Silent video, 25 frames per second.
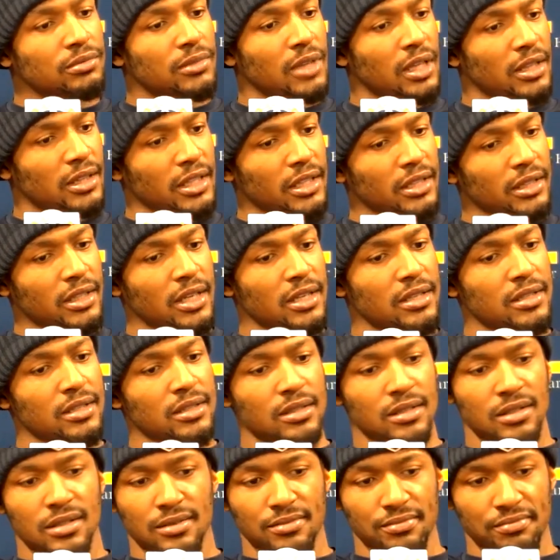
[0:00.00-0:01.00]
I think
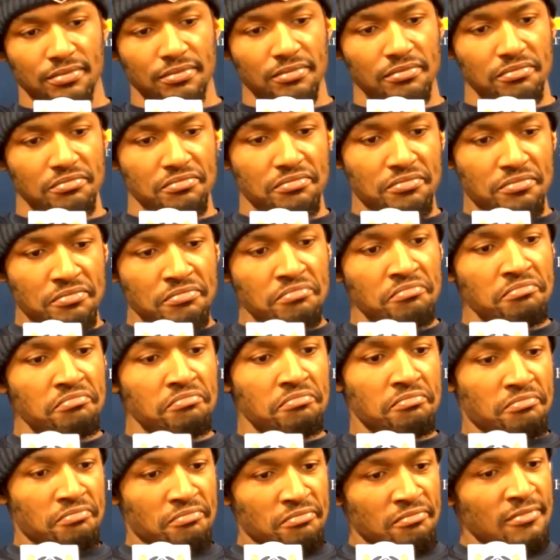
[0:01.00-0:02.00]
that's
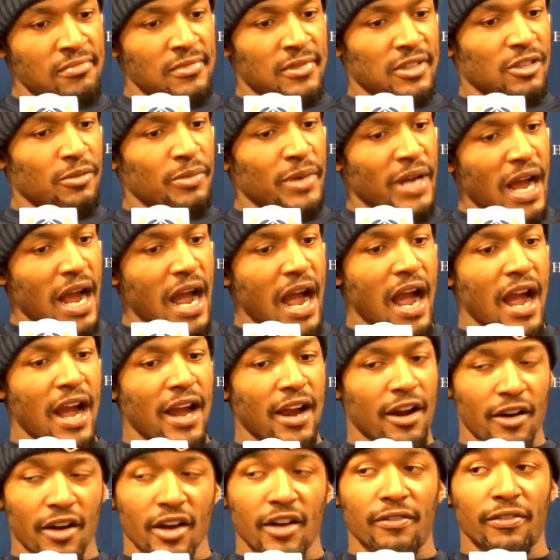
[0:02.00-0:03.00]
going to be a high
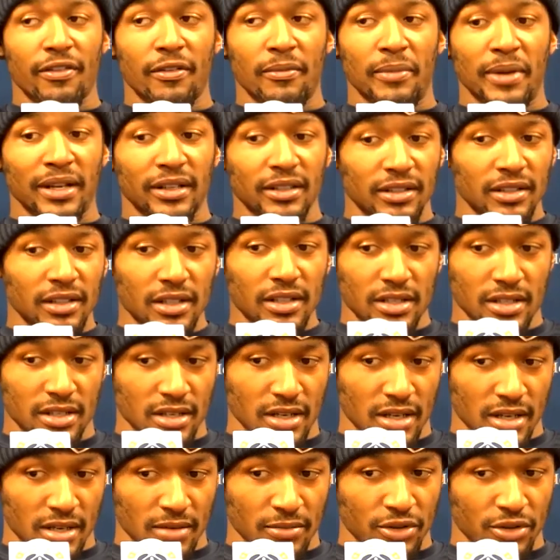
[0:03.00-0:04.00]
area for me.
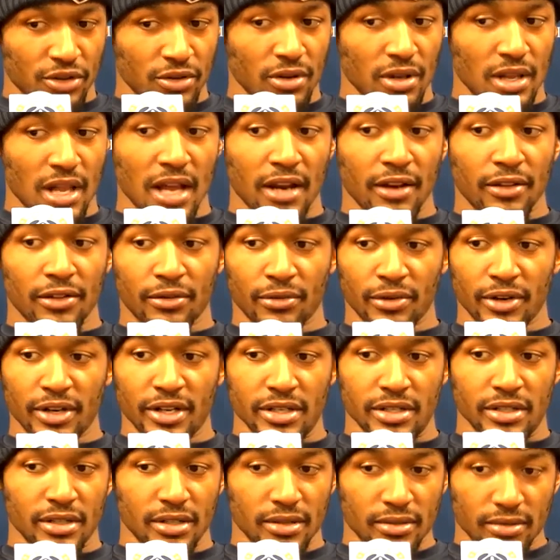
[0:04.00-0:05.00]
Shoot a lot of
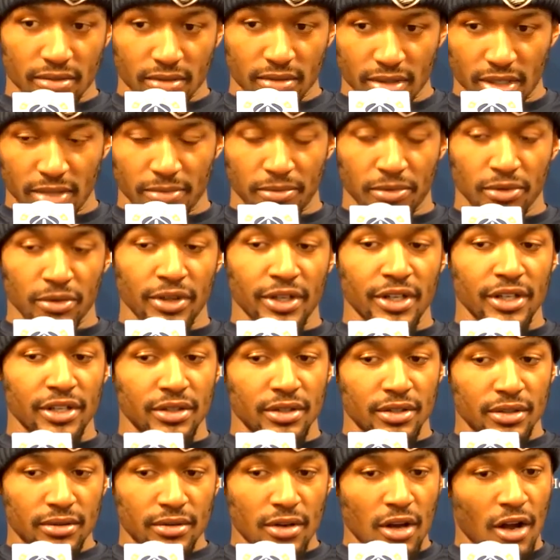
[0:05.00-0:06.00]
threes, deep
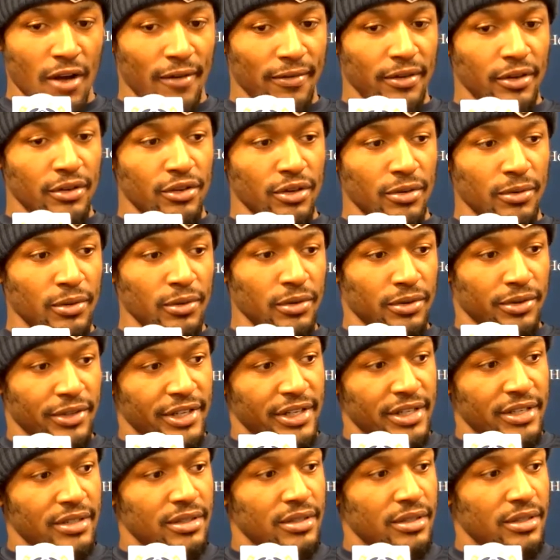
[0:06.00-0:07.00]
threes, off the dribble
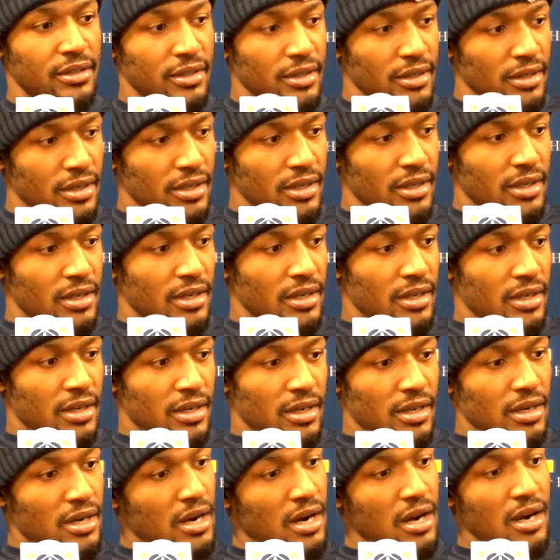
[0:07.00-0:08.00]
threes,
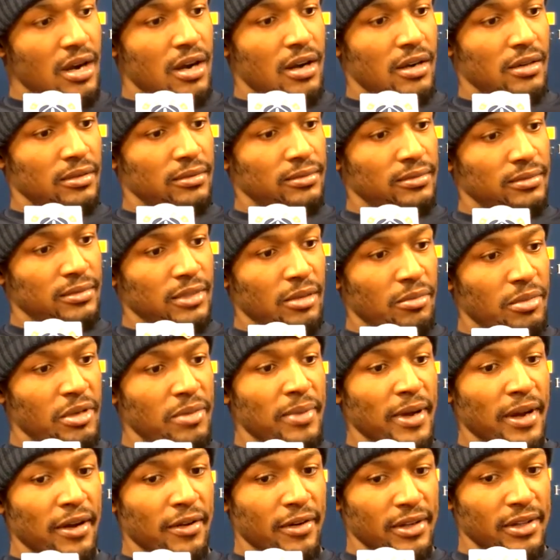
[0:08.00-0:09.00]
and be
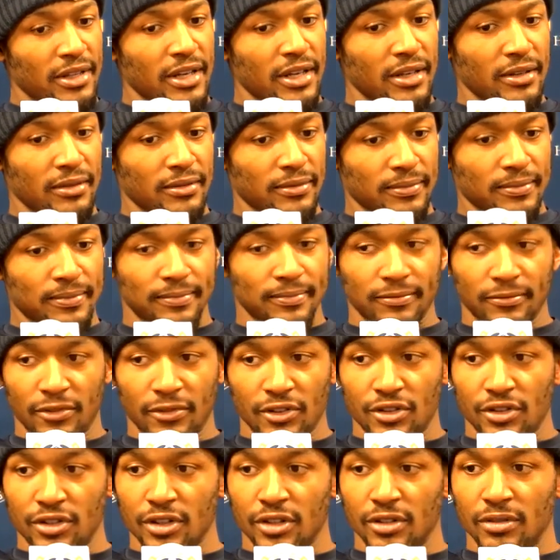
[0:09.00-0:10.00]
better at that for
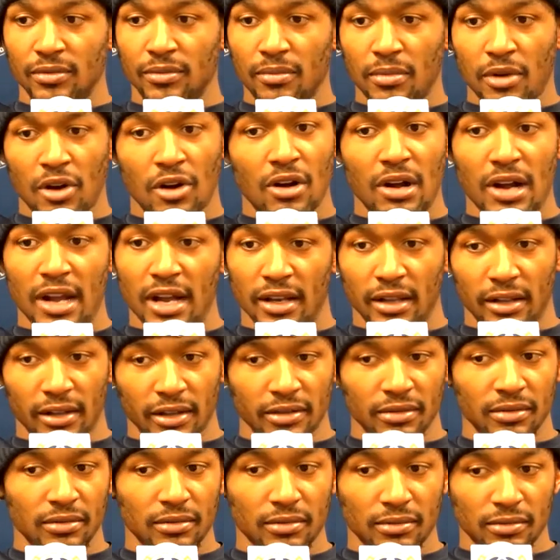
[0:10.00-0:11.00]
sure. Ball
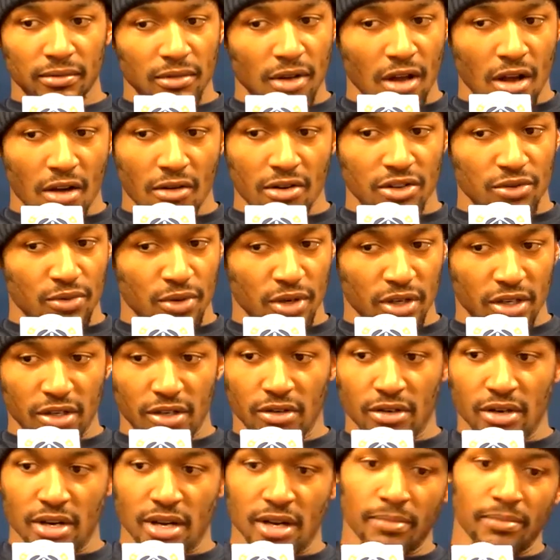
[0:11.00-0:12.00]
handling, always working
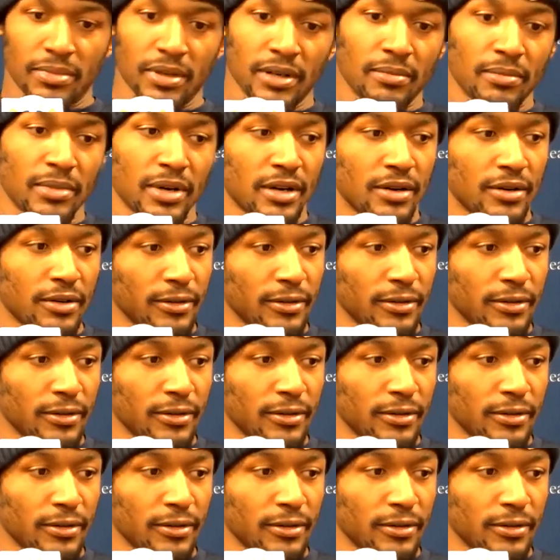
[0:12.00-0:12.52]
on that, being better.